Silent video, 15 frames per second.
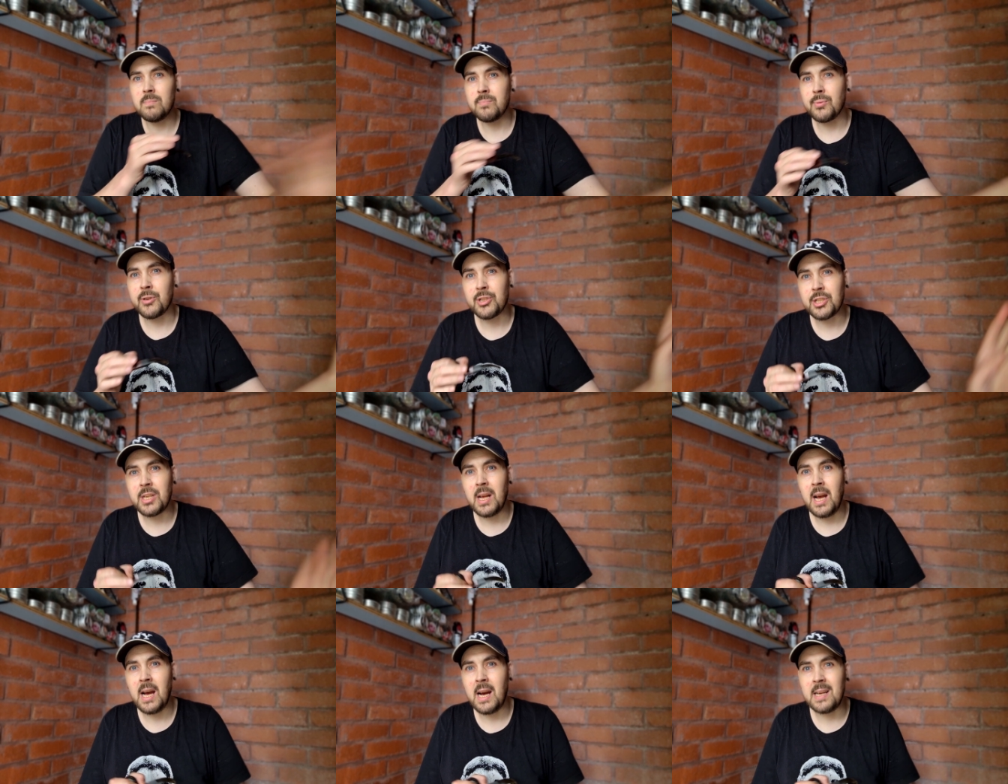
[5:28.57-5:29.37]
brushed
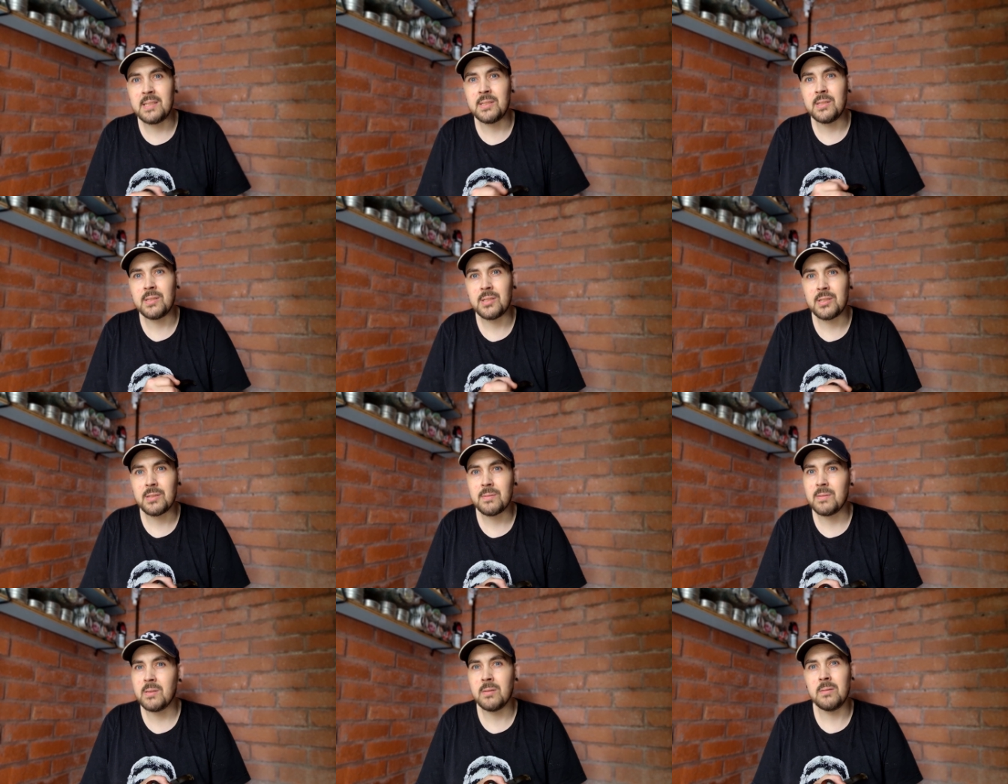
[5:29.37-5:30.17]
their
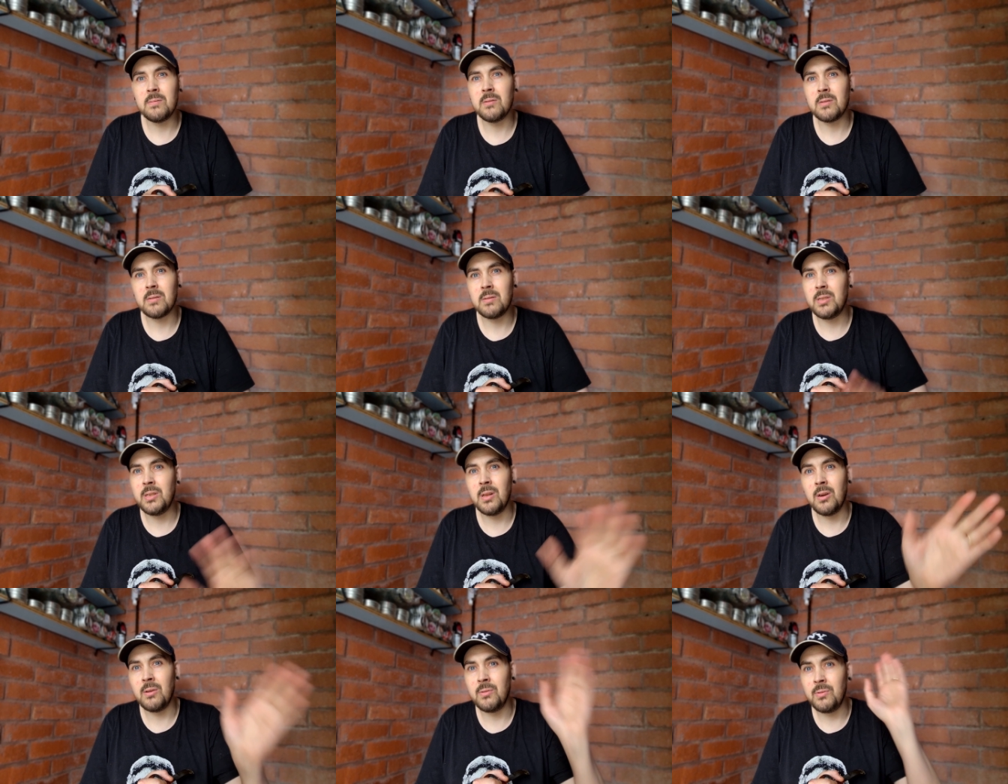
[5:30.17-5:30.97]
hands, I'm not, you
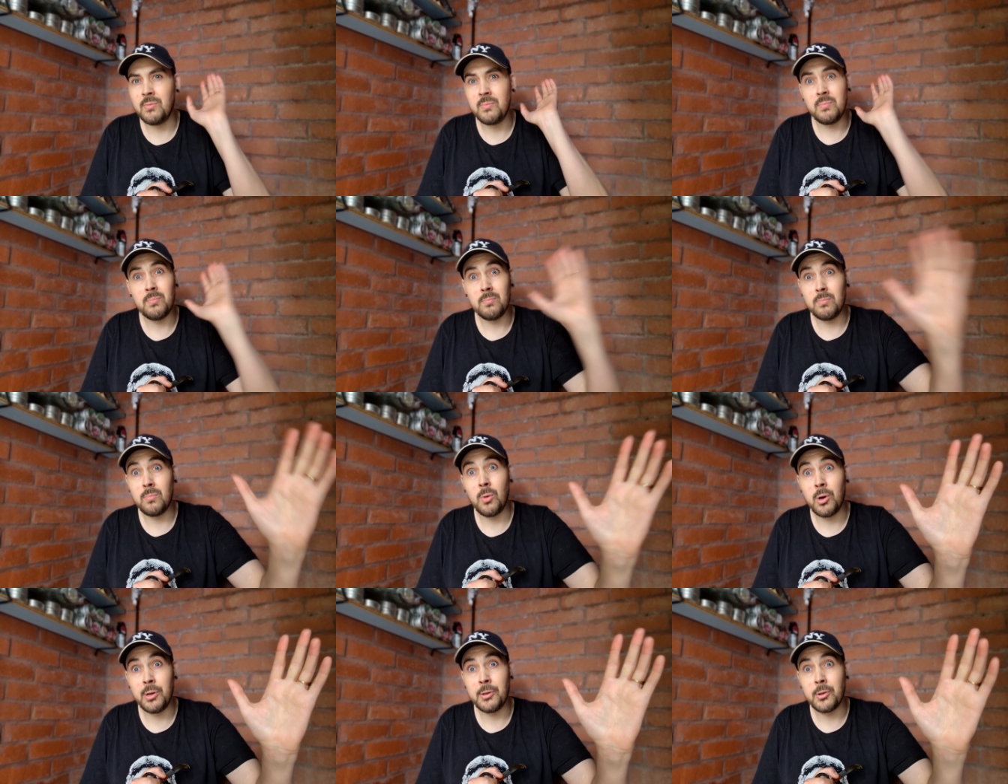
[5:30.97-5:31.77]
know,
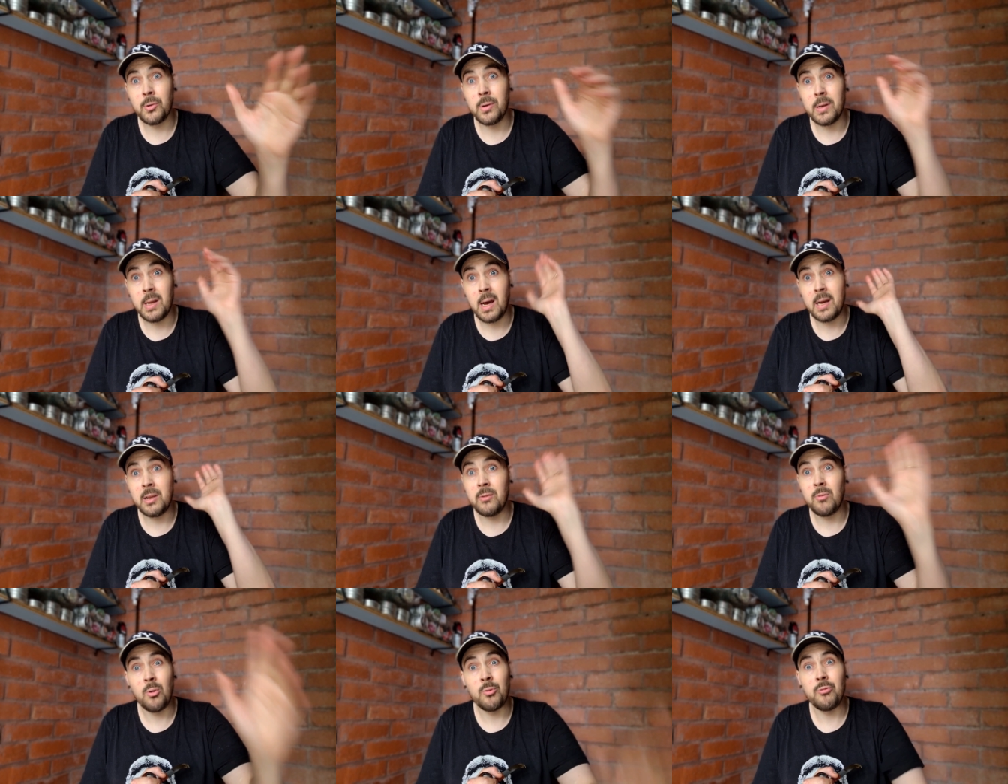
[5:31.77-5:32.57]
while you're doing that,
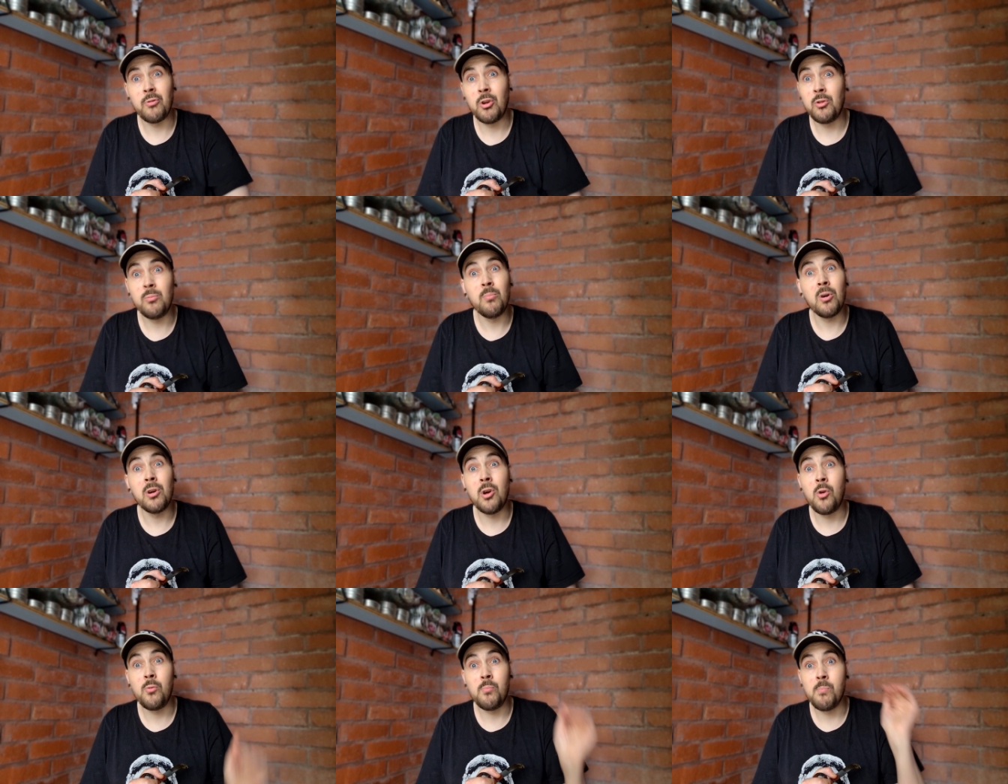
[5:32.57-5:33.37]
you're on your own. My
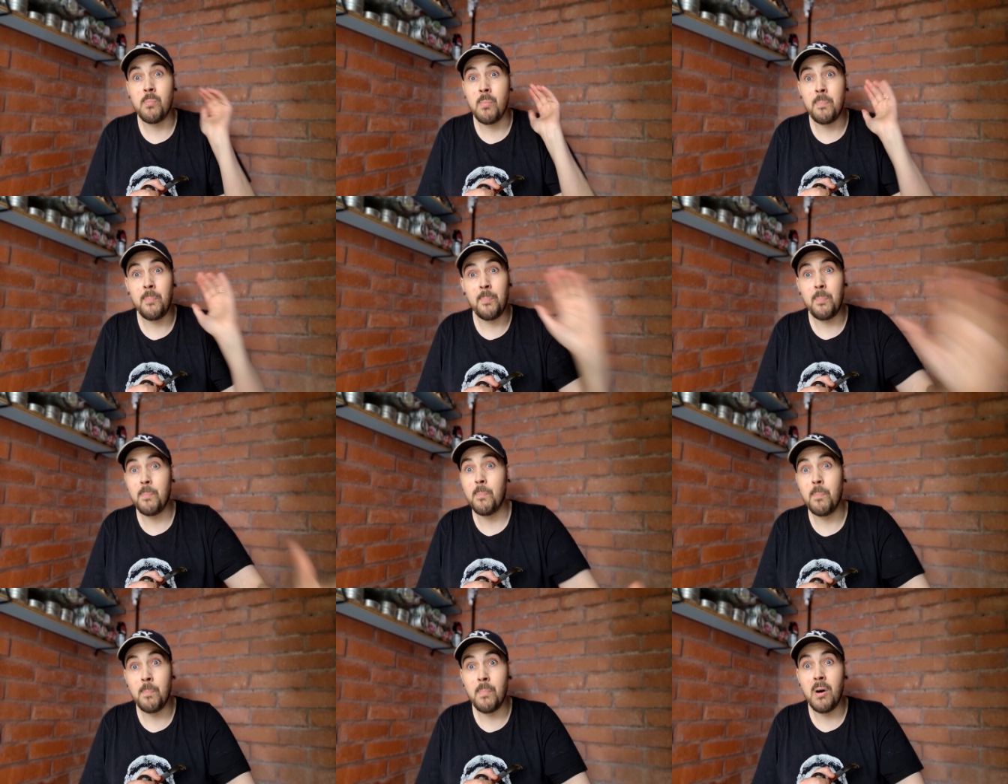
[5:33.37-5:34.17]
own
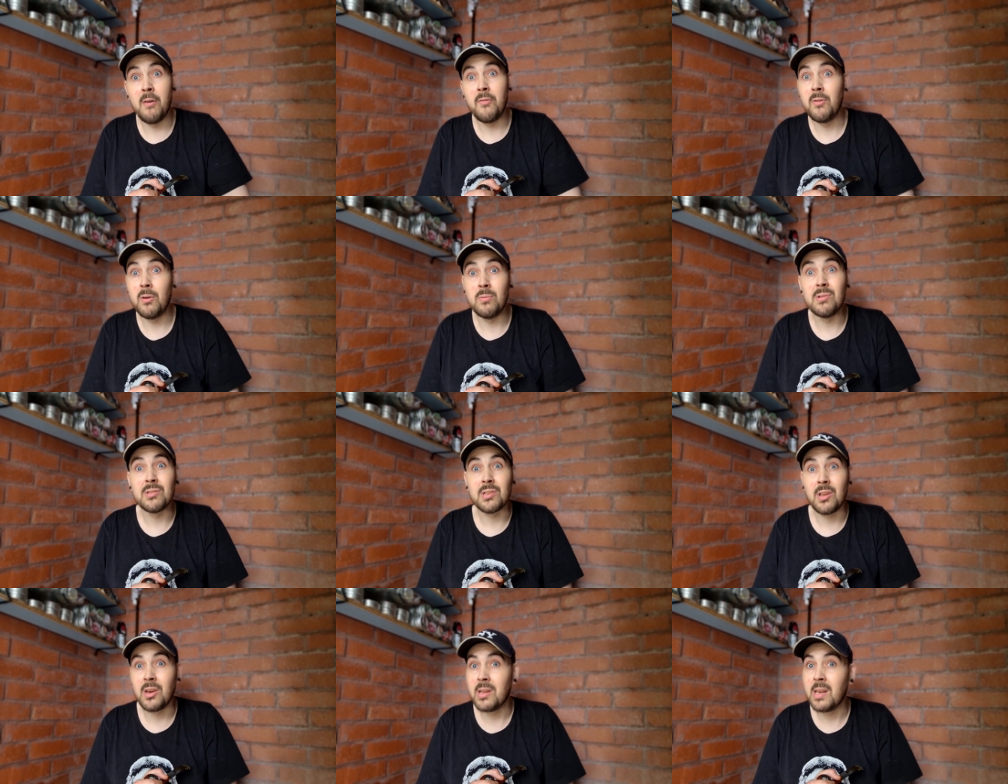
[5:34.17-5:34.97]
mother
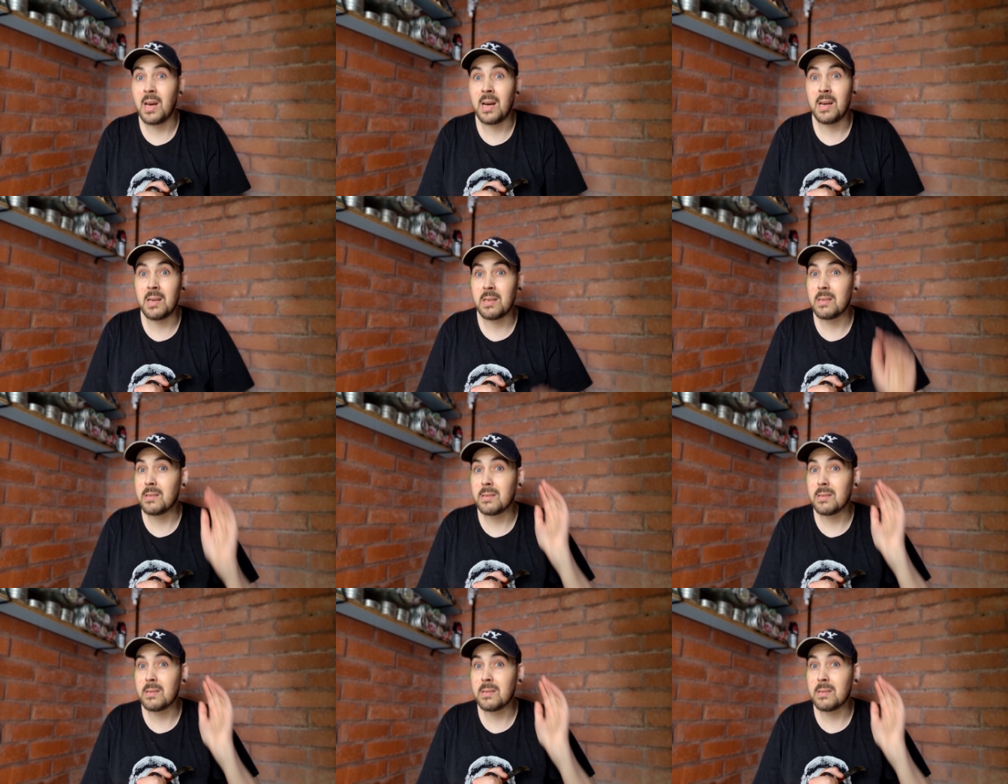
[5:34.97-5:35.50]
was like that.